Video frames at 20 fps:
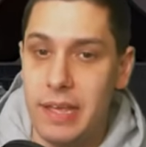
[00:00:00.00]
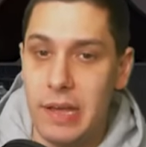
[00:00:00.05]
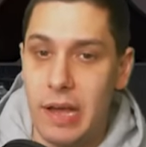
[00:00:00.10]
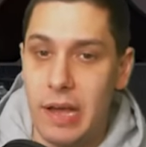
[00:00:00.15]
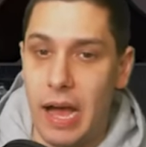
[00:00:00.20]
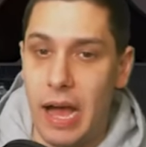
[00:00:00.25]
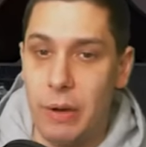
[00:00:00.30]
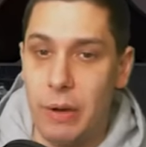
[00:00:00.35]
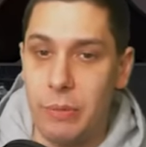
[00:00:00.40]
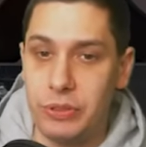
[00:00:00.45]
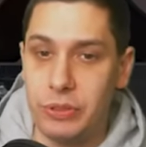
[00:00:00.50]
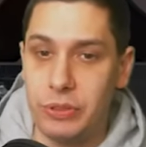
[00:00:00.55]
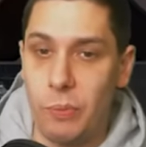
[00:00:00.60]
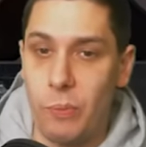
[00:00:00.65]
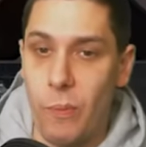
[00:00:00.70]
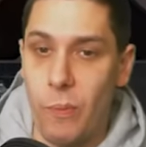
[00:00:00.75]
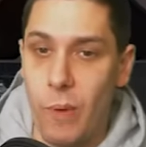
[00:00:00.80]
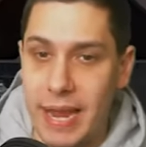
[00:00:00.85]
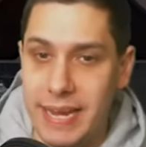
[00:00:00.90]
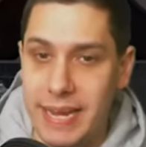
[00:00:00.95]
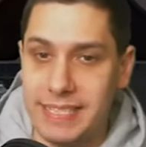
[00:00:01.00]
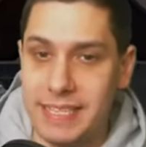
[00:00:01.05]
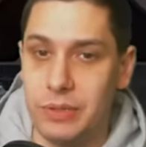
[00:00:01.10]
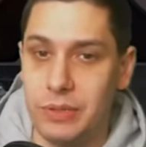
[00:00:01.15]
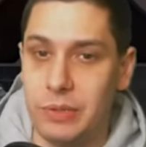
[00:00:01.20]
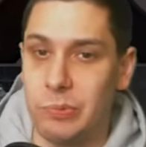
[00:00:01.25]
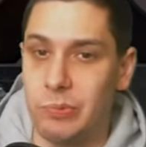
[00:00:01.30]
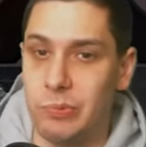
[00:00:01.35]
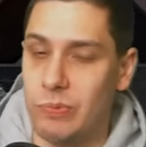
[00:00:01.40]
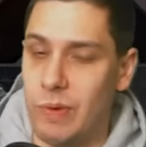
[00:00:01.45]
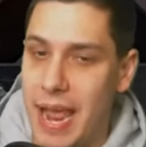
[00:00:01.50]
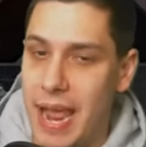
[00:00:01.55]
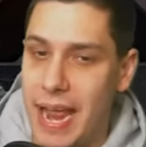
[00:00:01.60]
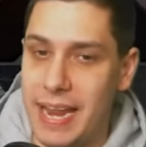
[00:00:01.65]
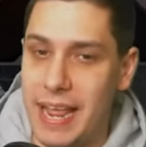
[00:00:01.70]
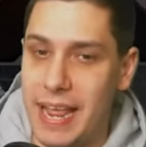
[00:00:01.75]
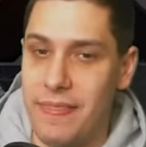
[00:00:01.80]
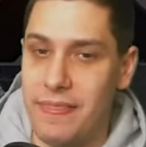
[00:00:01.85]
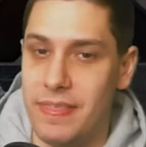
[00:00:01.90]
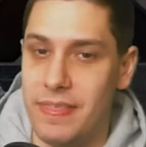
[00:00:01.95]
uh, with the white and the red
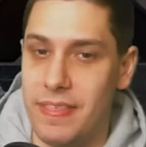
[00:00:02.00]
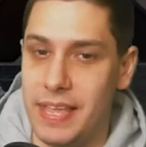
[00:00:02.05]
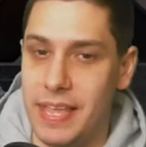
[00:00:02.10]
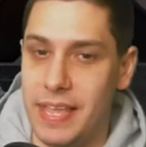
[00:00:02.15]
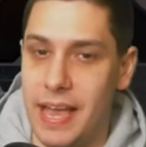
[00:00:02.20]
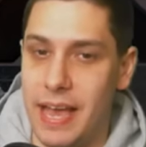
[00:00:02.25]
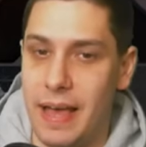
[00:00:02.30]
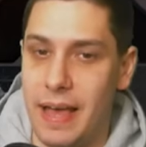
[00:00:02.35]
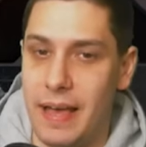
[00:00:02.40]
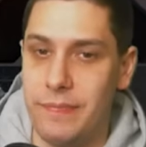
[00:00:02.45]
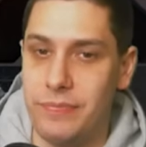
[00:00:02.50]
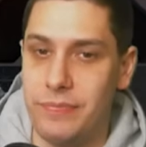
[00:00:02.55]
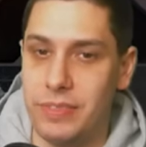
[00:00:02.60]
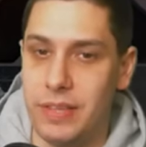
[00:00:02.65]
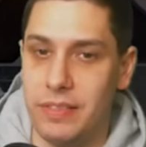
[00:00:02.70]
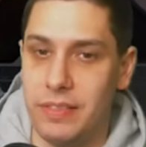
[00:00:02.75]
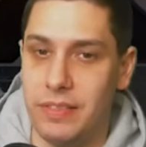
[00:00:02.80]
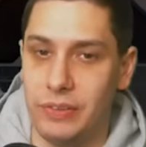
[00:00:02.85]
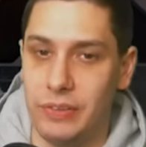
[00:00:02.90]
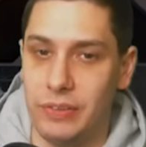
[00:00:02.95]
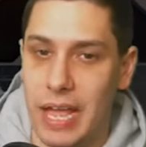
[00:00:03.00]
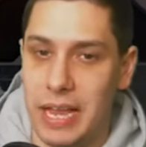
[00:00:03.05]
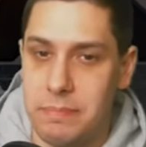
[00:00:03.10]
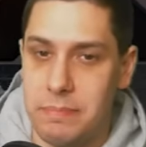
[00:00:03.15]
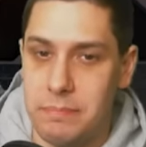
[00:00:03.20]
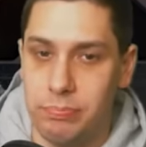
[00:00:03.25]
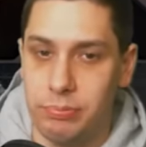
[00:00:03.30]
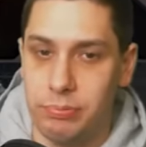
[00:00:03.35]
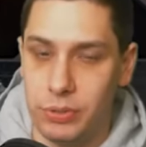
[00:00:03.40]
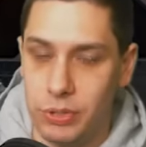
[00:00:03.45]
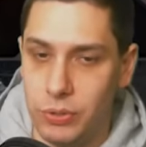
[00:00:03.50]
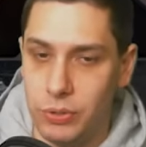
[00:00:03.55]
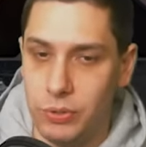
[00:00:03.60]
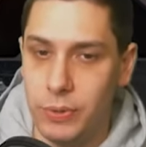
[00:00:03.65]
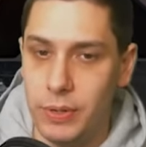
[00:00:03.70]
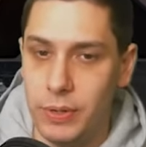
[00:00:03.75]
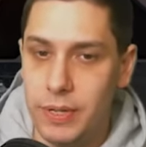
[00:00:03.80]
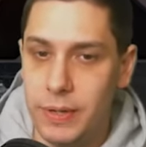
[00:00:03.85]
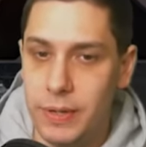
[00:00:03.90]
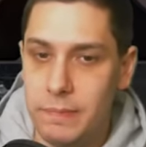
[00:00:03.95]
and the, uh, the light blue.